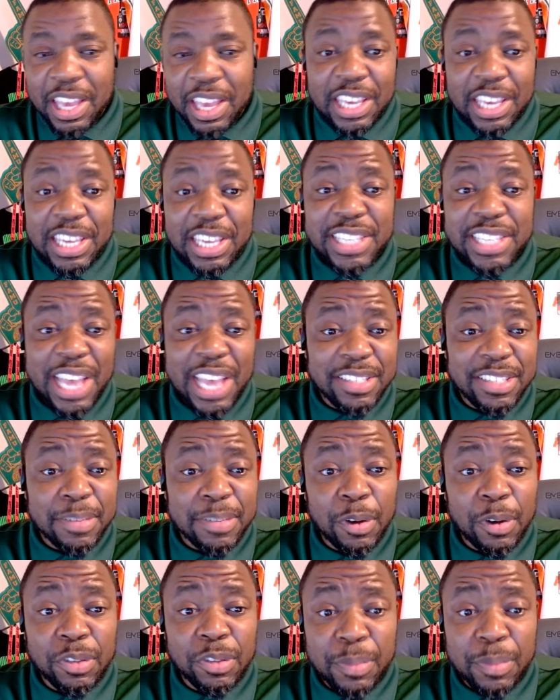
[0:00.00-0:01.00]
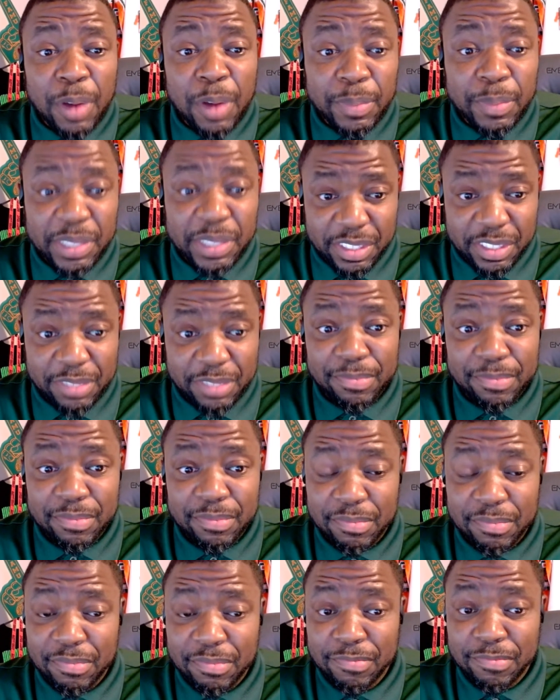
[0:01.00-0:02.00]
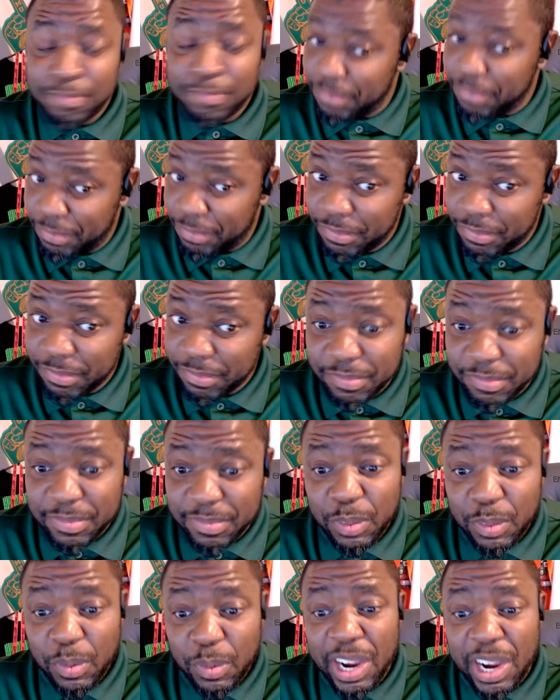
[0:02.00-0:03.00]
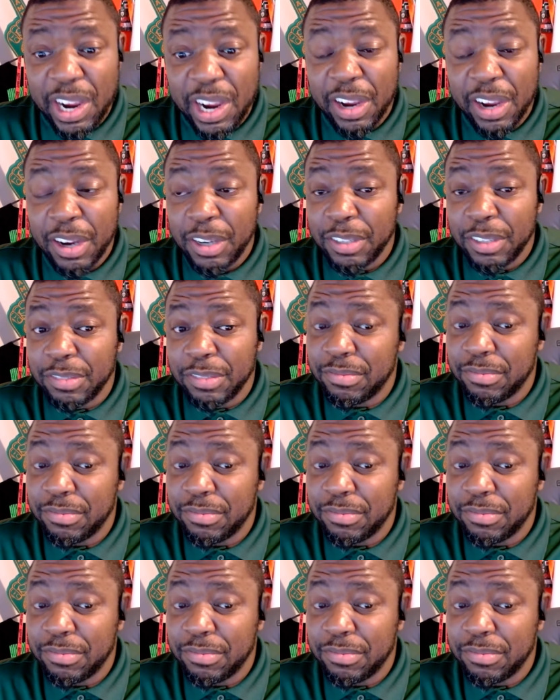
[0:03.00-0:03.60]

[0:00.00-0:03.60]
he's had some Musa moments where